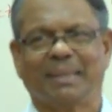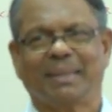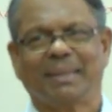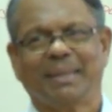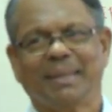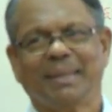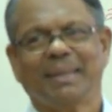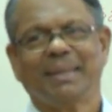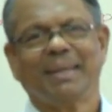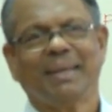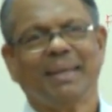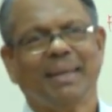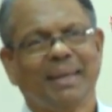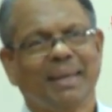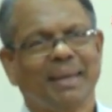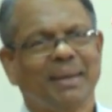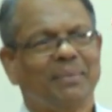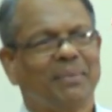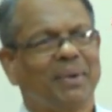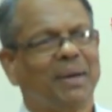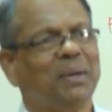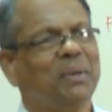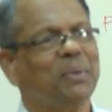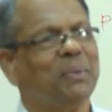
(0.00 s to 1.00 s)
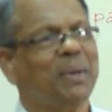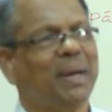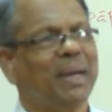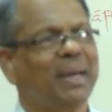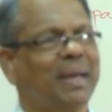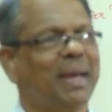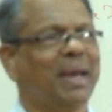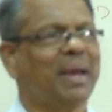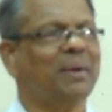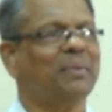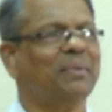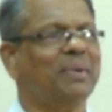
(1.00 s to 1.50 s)
eat it,
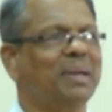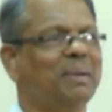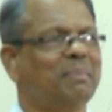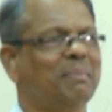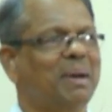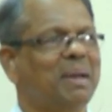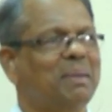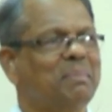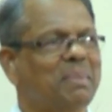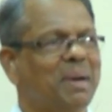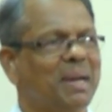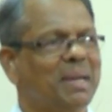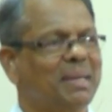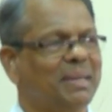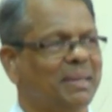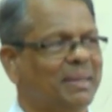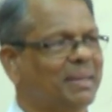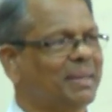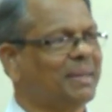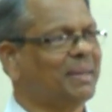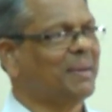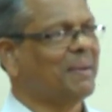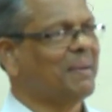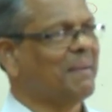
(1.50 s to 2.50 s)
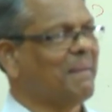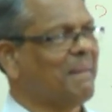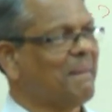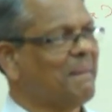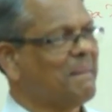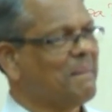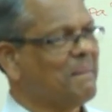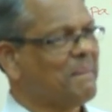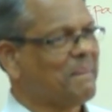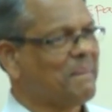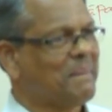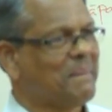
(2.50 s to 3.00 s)
what do I have in my
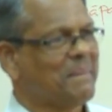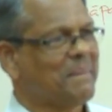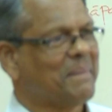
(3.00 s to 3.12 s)
mind?